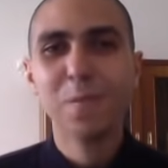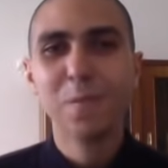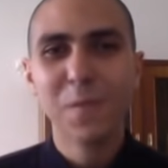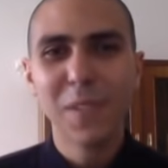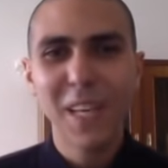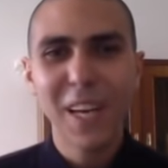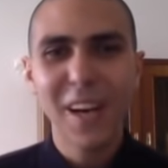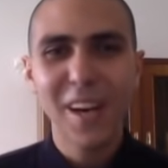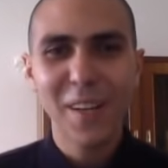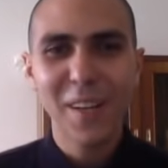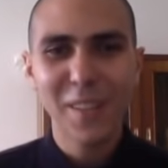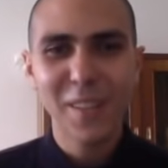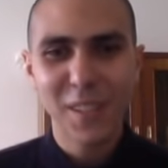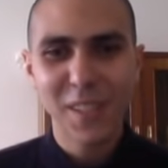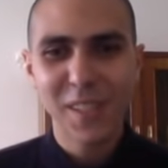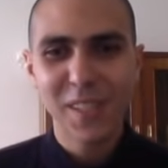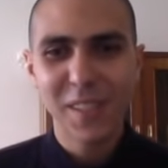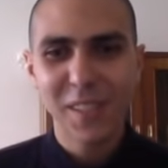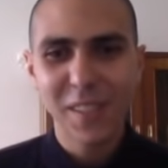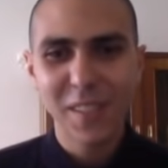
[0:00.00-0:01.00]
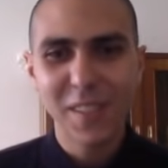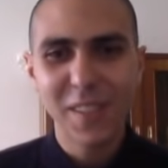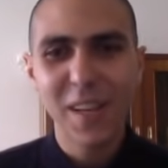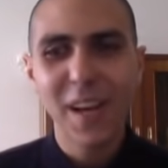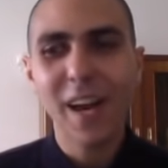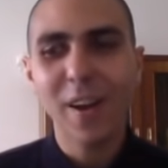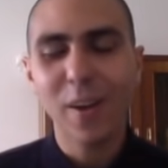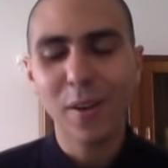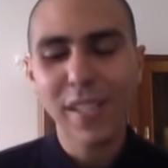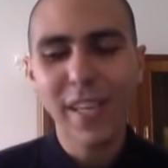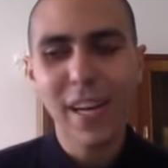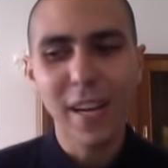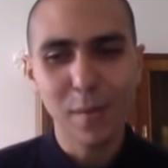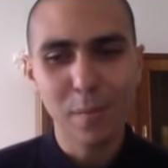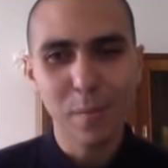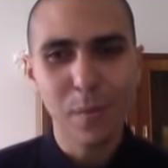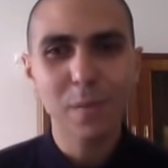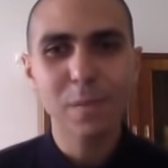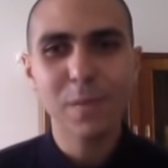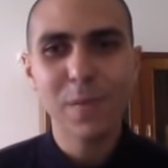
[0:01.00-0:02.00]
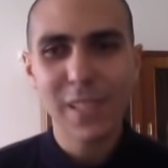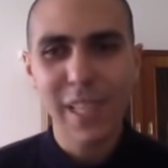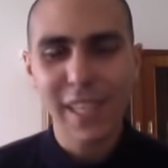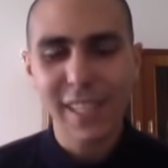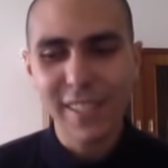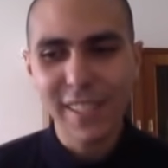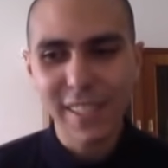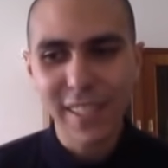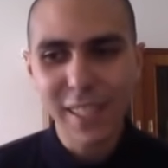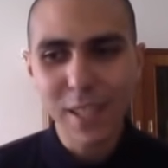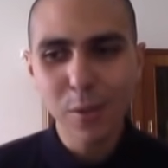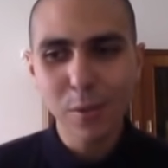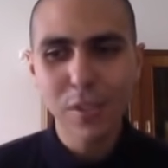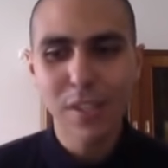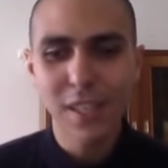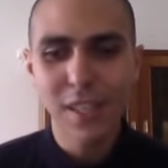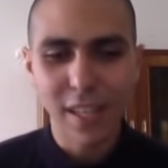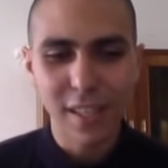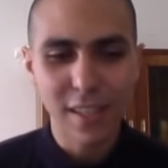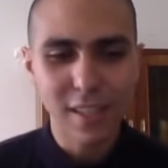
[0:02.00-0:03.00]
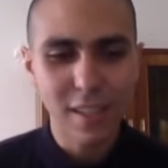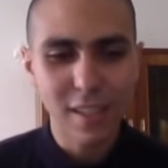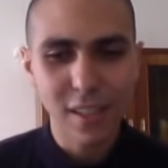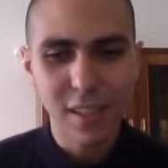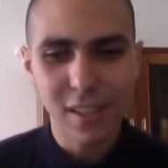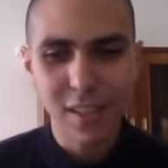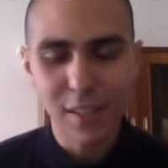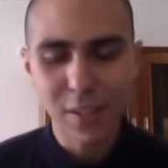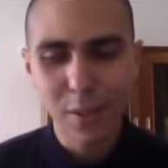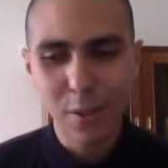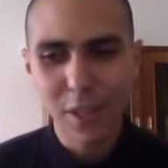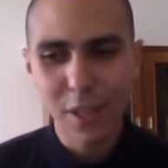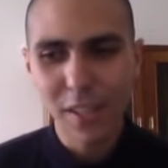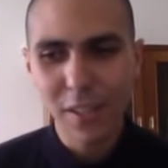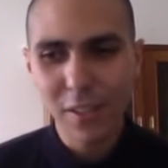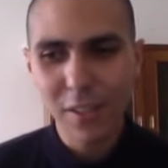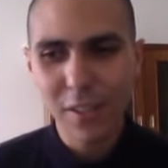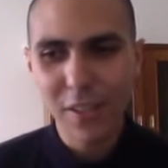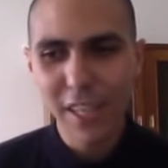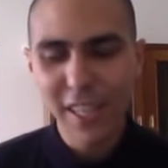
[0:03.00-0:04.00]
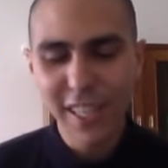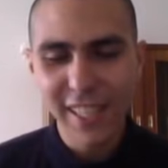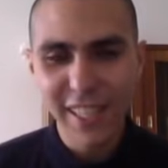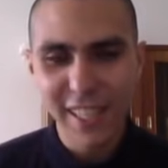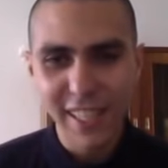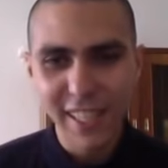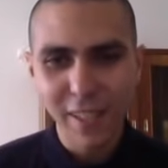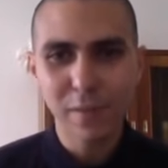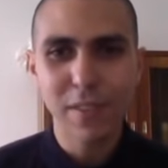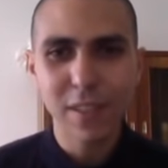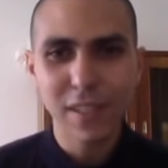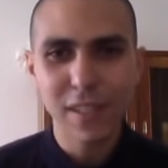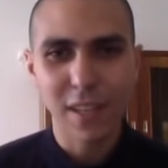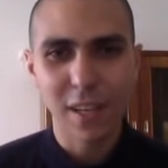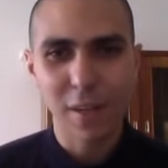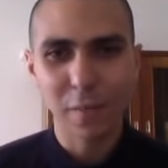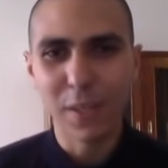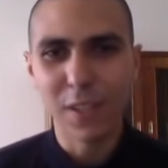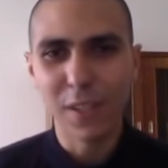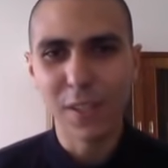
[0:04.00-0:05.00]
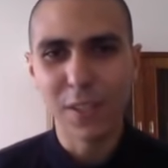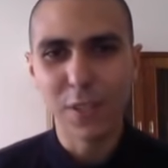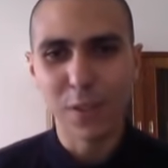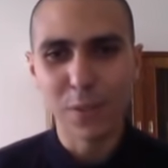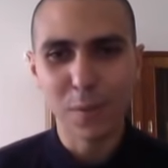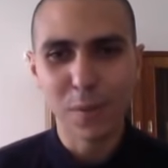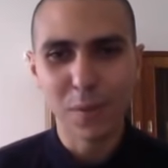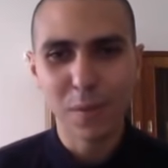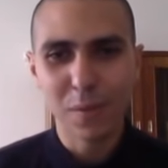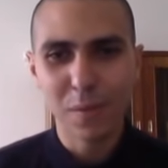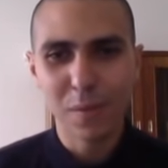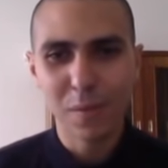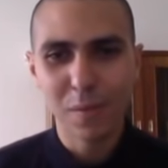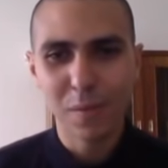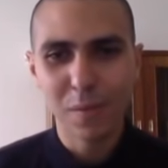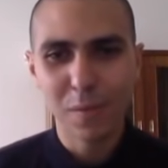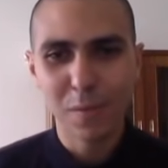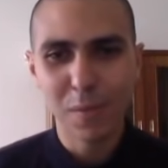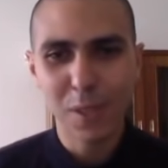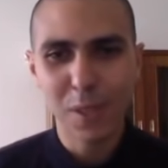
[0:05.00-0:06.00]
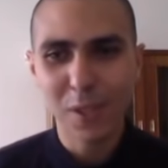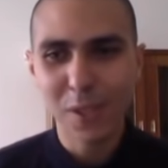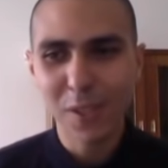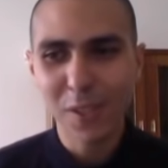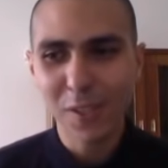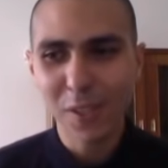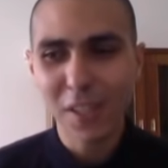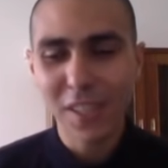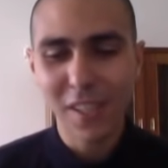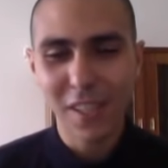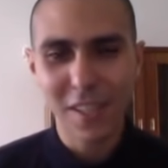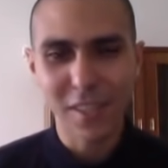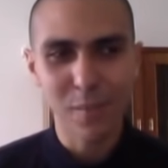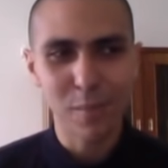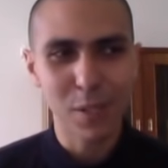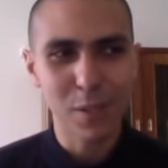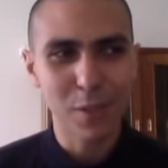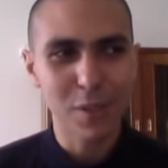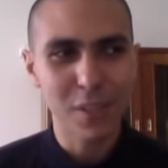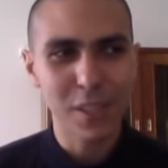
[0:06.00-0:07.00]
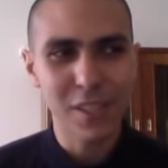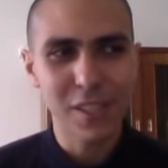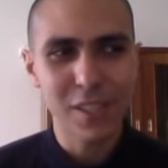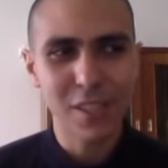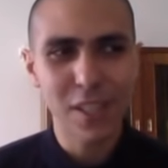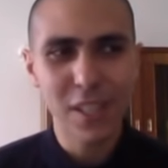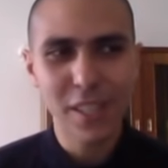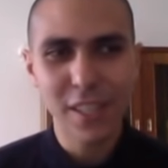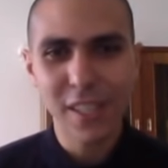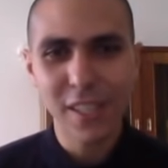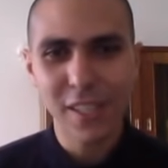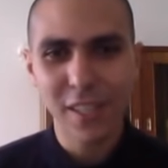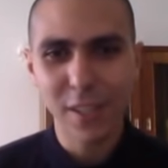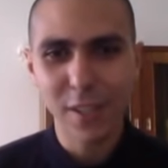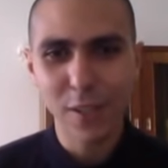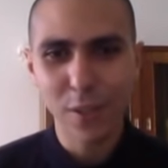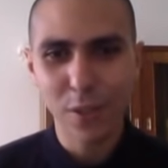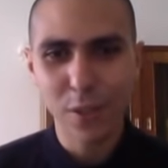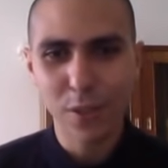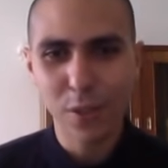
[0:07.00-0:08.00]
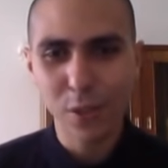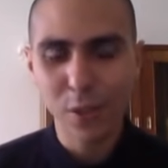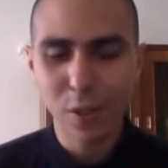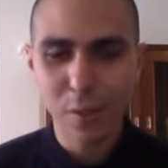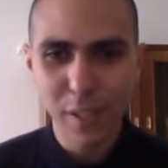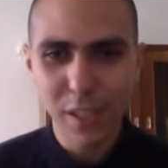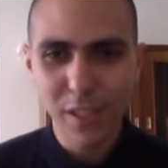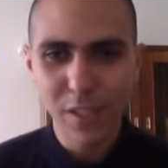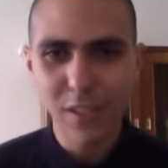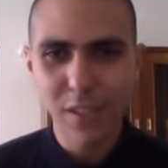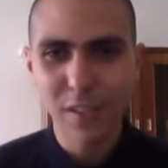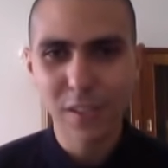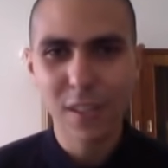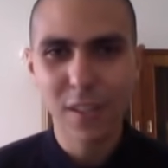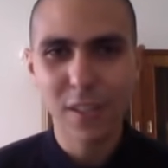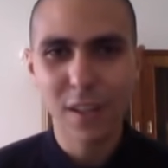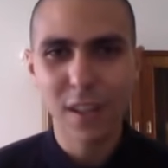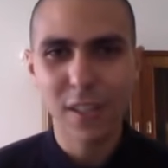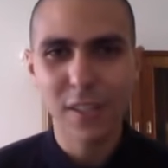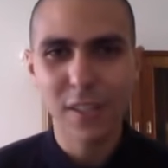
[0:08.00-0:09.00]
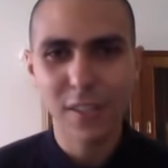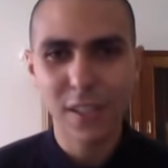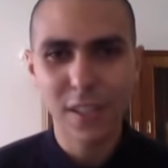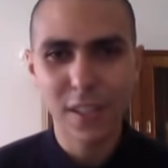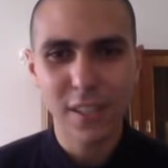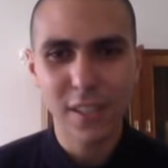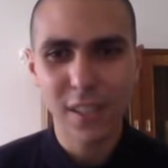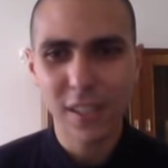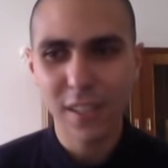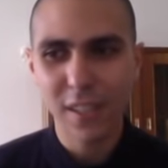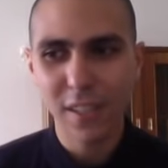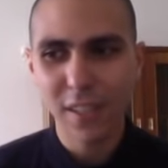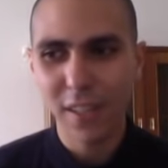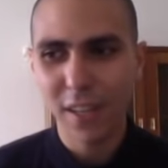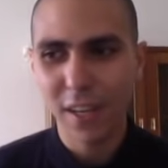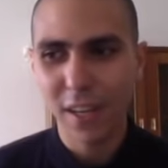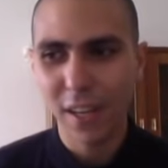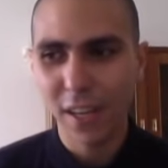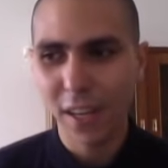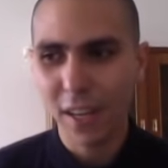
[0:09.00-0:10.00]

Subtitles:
Yeah, the thing was that you cannot really leave Islam in Egypt, because you cannot, because it's written in your documents. It's written.